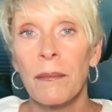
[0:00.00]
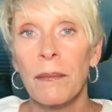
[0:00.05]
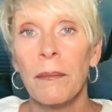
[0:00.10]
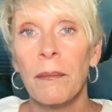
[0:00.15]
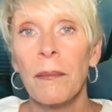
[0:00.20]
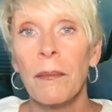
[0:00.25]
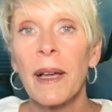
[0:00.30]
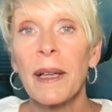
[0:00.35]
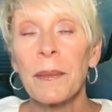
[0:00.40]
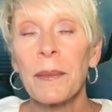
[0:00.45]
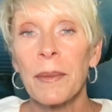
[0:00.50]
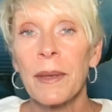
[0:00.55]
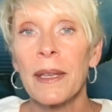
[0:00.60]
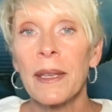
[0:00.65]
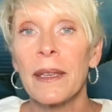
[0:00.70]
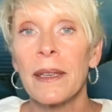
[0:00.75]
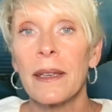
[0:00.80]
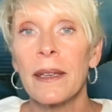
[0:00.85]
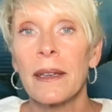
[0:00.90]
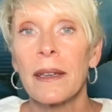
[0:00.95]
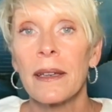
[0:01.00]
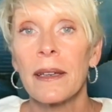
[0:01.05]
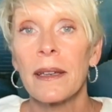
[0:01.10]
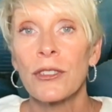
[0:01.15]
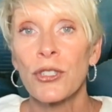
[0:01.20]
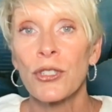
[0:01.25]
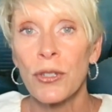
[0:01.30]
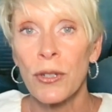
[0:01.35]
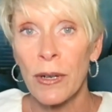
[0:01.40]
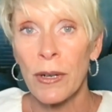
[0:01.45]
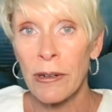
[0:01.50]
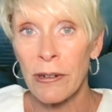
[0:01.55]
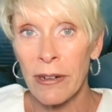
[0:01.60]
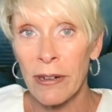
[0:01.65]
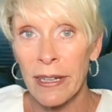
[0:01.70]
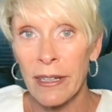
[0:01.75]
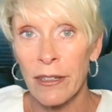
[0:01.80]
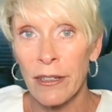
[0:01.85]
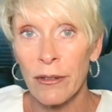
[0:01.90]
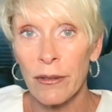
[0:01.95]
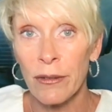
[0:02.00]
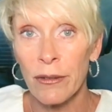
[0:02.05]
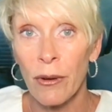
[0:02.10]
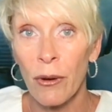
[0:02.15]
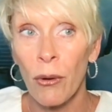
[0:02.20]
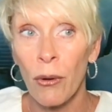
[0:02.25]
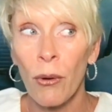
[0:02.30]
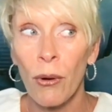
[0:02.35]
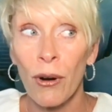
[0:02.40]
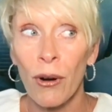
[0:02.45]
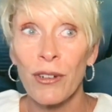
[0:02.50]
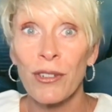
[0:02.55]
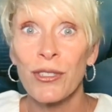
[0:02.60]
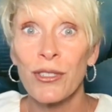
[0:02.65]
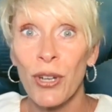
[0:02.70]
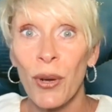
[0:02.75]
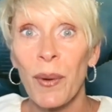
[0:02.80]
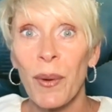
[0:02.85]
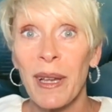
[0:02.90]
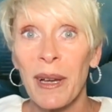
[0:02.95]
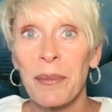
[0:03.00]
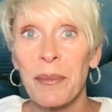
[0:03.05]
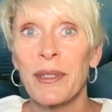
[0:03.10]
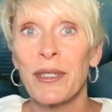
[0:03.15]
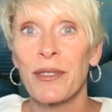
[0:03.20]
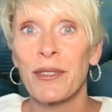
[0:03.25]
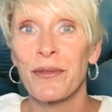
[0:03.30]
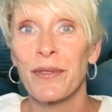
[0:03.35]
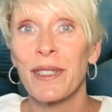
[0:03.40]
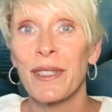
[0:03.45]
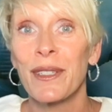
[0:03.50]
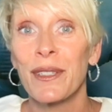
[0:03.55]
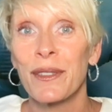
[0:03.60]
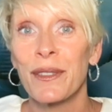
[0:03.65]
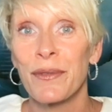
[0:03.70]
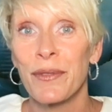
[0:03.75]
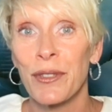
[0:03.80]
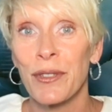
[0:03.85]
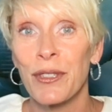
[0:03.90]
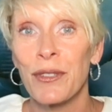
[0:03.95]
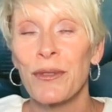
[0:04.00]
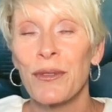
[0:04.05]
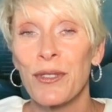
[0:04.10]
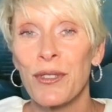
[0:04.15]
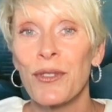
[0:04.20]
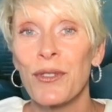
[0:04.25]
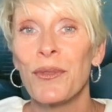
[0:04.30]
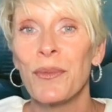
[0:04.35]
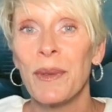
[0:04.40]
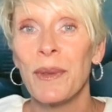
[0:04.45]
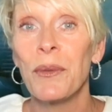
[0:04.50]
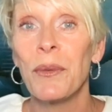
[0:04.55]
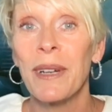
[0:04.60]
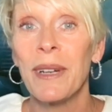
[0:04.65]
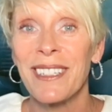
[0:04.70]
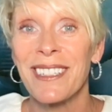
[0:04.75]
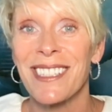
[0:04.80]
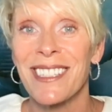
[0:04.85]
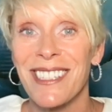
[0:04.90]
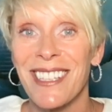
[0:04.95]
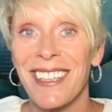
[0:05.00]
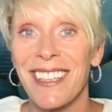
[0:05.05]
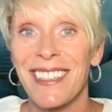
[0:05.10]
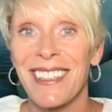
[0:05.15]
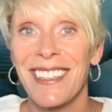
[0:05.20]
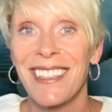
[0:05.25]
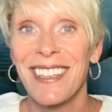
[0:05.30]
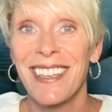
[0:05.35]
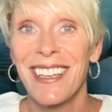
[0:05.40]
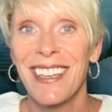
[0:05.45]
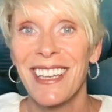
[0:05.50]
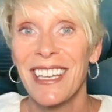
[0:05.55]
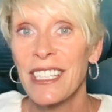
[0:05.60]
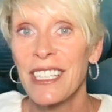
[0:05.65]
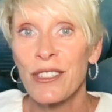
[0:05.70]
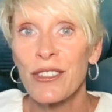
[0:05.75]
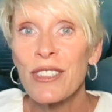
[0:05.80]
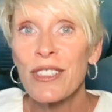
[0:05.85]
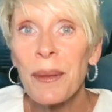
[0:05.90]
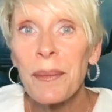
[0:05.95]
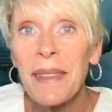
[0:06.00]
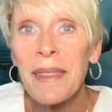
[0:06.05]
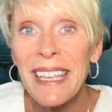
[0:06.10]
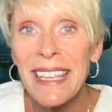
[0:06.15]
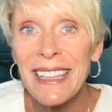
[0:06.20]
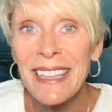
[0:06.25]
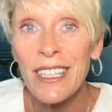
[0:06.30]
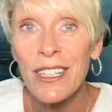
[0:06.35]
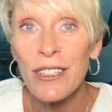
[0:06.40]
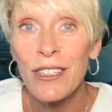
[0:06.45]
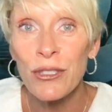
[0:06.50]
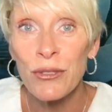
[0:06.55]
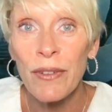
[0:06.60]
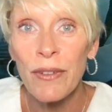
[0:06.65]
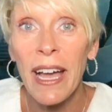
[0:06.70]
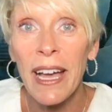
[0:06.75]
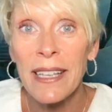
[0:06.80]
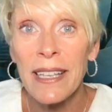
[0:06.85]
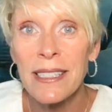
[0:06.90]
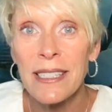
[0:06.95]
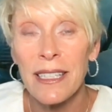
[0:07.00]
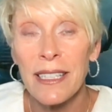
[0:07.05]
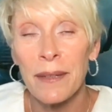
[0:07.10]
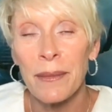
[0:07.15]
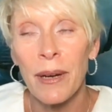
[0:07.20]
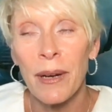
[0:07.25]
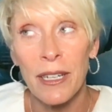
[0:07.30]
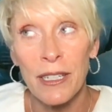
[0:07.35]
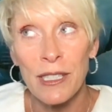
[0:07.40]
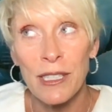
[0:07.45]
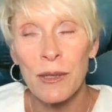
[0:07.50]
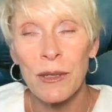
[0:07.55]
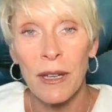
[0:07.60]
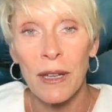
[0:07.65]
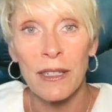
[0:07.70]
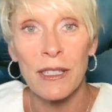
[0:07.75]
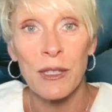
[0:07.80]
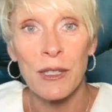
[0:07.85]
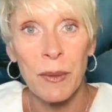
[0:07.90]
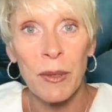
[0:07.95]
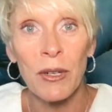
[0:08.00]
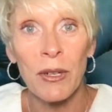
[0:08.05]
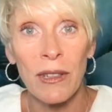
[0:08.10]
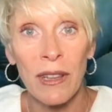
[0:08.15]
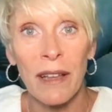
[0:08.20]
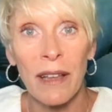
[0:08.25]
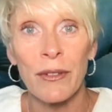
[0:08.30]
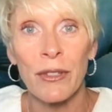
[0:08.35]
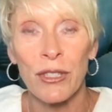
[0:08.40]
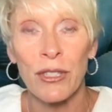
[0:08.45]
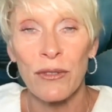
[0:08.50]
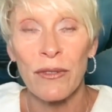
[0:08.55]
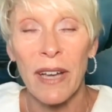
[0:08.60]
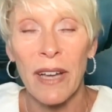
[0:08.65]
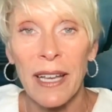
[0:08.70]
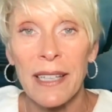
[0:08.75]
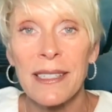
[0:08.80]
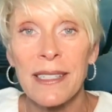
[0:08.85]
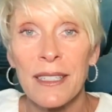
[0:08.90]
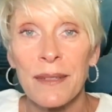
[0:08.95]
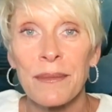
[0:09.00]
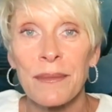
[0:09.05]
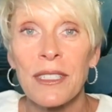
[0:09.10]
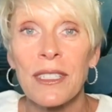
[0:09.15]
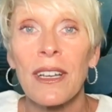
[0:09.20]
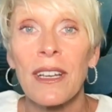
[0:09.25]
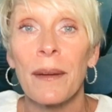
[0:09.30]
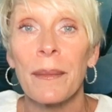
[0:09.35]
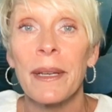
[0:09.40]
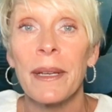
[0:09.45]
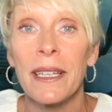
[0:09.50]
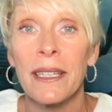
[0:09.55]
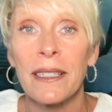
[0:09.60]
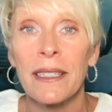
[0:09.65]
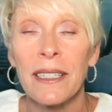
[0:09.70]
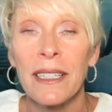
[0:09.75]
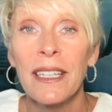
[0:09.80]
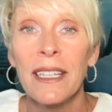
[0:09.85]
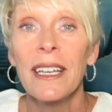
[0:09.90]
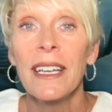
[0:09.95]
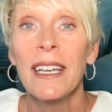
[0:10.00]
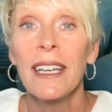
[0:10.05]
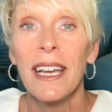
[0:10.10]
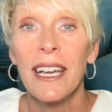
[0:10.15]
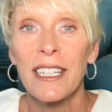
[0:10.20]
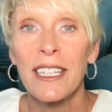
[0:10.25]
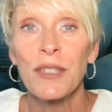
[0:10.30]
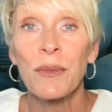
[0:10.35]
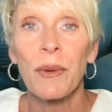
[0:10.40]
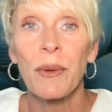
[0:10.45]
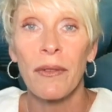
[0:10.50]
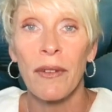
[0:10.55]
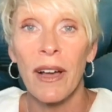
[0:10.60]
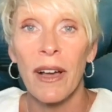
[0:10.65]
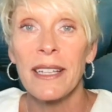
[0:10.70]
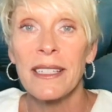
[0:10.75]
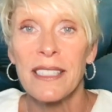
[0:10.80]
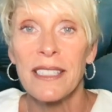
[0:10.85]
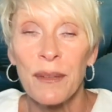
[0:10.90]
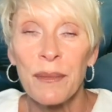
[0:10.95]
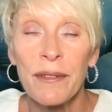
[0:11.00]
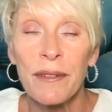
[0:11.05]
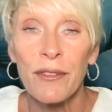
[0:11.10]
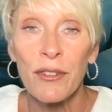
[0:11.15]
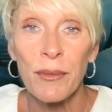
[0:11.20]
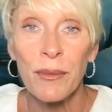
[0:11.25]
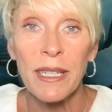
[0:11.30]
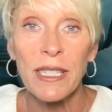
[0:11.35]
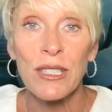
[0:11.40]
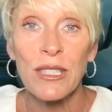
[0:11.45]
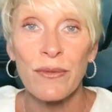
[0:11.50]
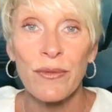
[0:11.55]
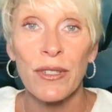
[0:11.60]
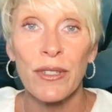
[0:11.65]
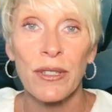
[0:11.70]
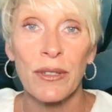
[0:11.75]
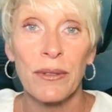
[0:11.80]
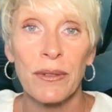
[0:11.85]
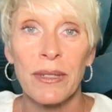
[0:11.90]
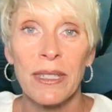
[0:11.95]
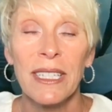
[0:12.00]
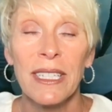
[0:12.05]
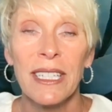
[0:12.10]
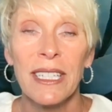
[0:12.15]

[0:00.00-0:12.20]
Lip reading: might be triggering you or showing up in your field for you to be witnessing. Because there's something in there. You've asked them on a spirit level, you've asked them to come in and to provide some information for you.